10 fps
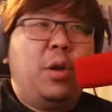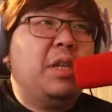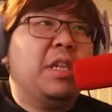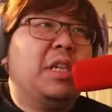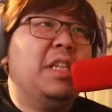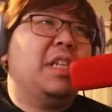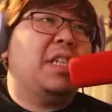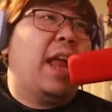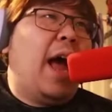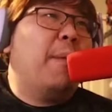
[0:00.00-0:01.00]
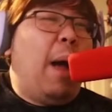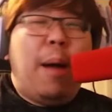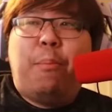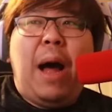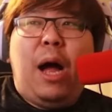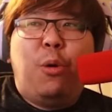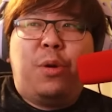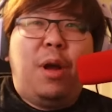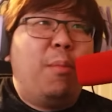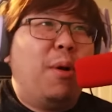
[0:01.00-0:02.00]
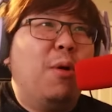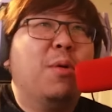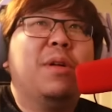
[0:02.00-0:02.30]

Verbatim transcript: he just said I'm powering up, bro.